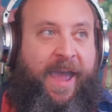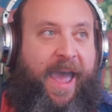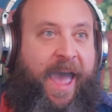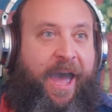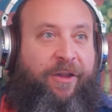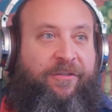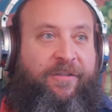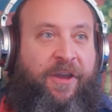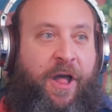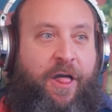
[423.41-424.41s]

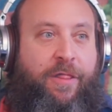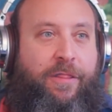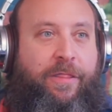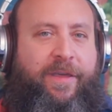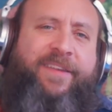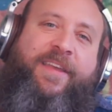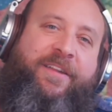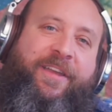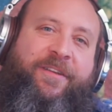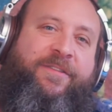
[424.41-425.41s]
And these
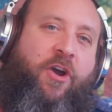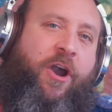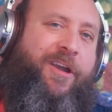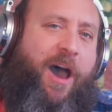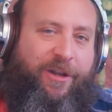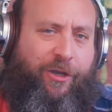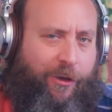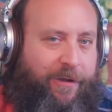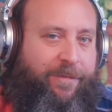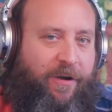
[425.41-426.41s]
ideas are not
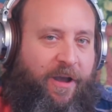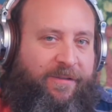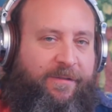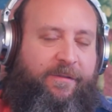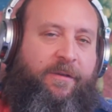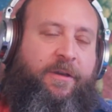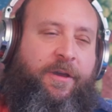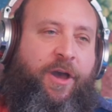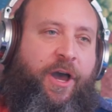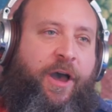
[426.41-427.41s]
good for us.
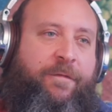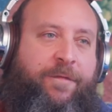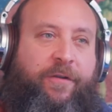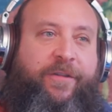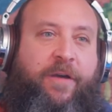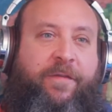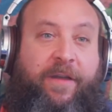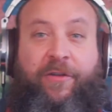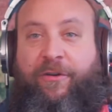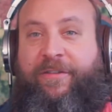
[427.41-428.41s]
First off,
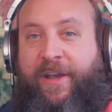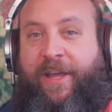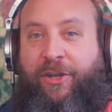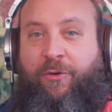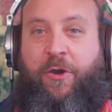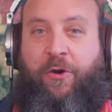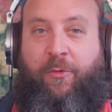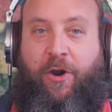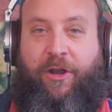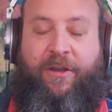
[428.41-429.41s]
if you're sick and you go to
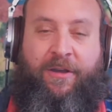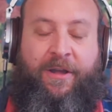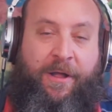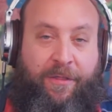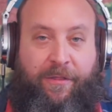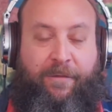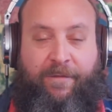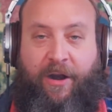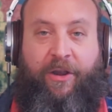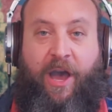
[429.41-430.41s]
work, the
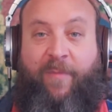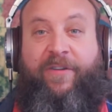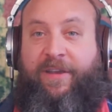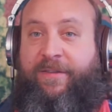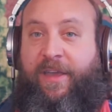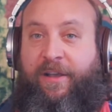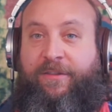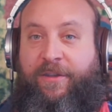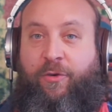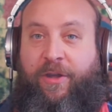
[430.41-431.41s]
very obvious thing
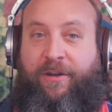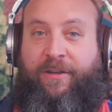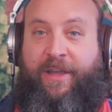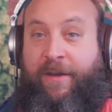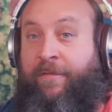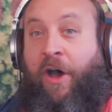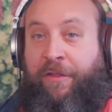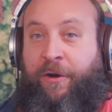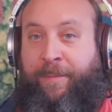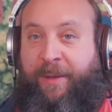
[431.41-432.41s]
is you can give
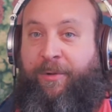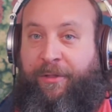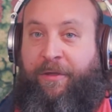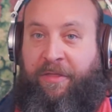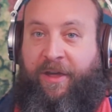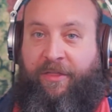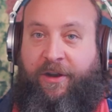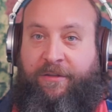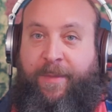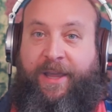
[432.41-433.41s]
other people the thing
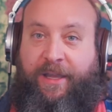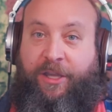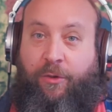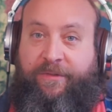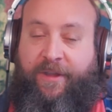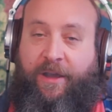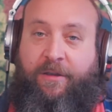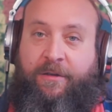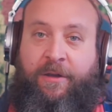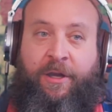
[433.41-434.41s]
that is making you sick.